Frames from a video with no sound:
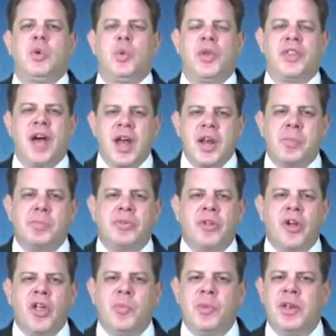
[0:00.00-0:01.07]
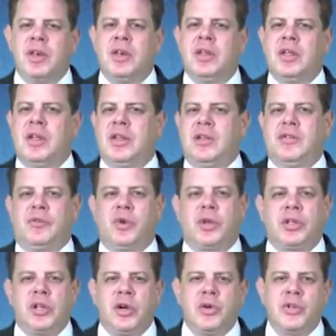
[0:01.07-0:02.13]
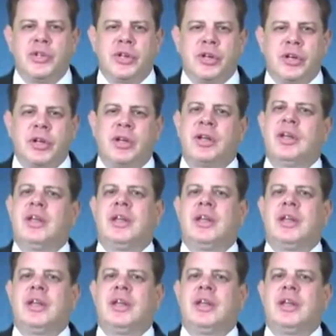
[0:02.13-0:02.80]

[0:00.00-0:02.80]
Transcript: with unemployment, foreclosure,